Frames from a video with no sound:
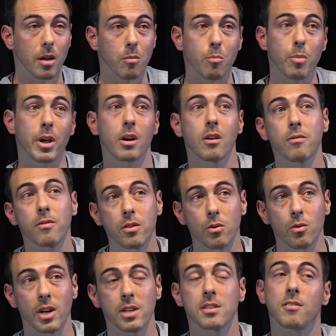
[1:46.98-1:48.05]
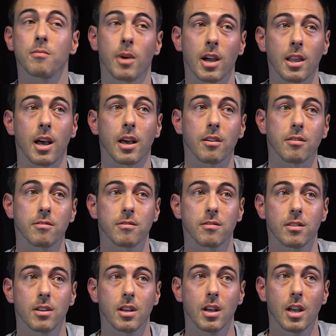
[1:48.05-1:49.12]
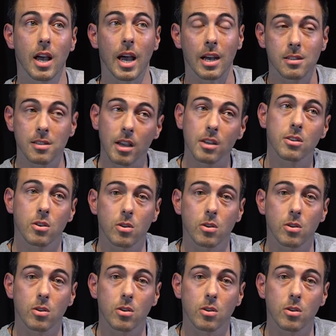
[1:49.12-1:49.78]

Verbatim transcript: and bear for the rest of my life, as I